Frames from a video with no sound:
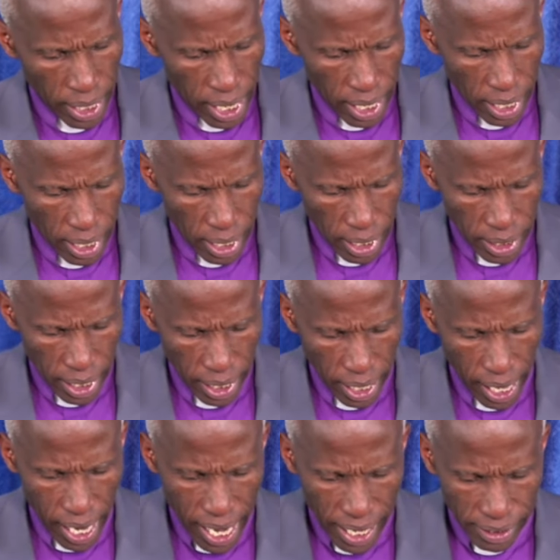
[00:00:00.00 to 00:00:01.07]
The
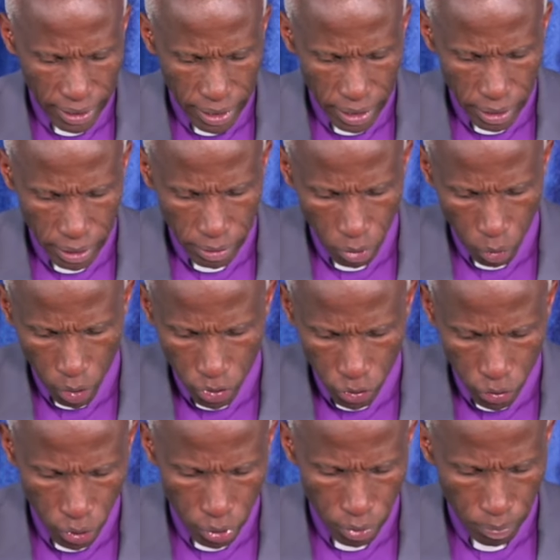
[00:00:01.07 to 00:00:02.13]
king asked this
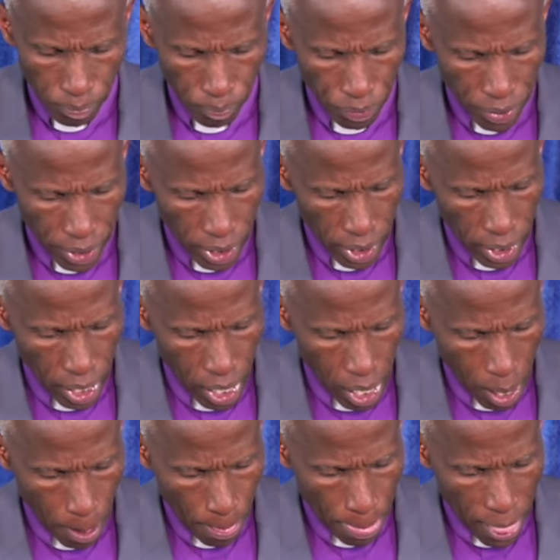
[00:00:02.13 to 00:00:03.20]
question.
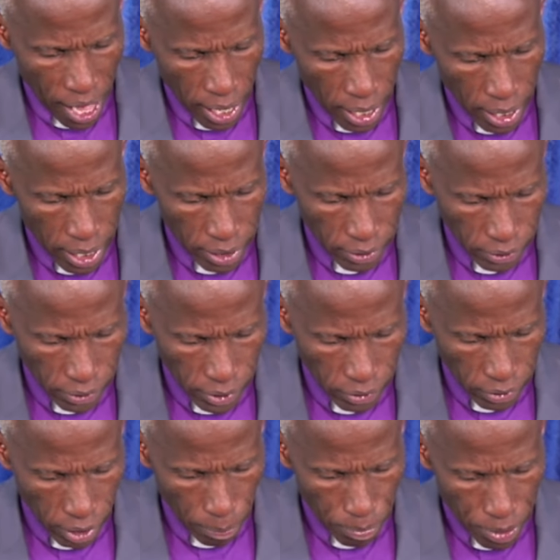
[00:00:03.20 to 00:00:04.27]
Let's
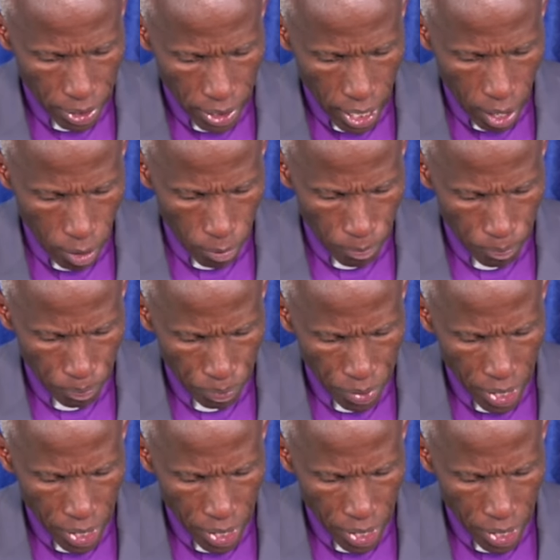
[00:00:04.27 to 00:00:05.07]
see something now.